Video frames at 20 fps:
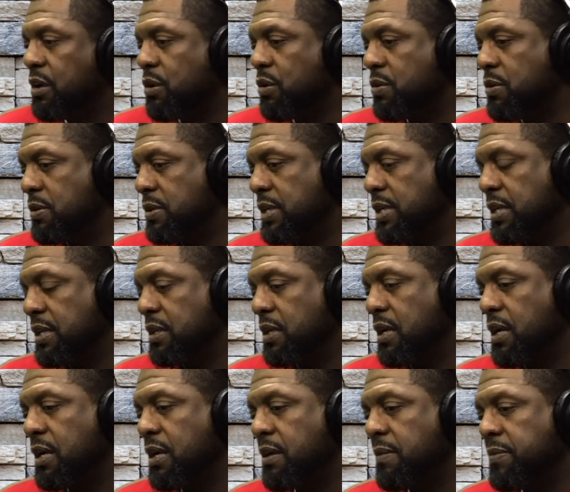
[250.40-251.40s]
on
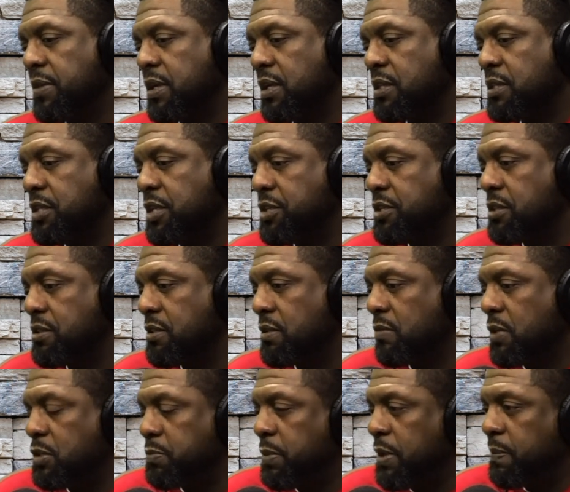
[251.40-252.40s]
the conditions in
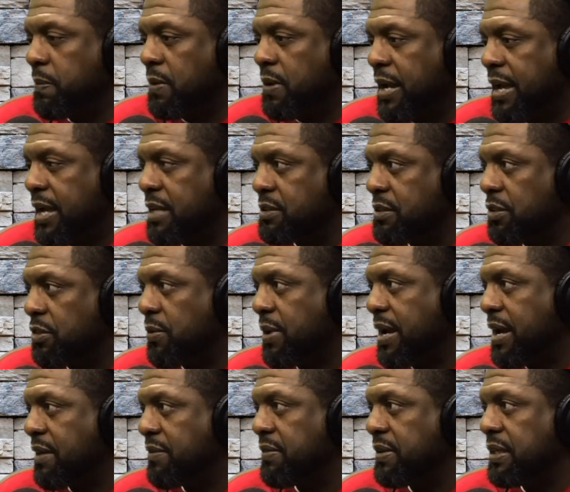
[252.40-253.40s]
which people are asked to
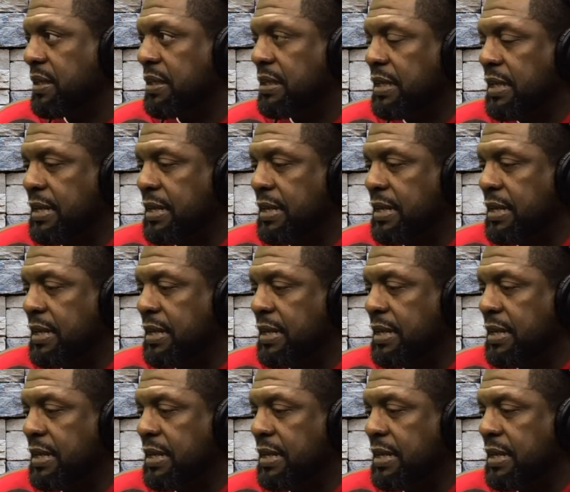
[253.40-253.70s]
thrive in,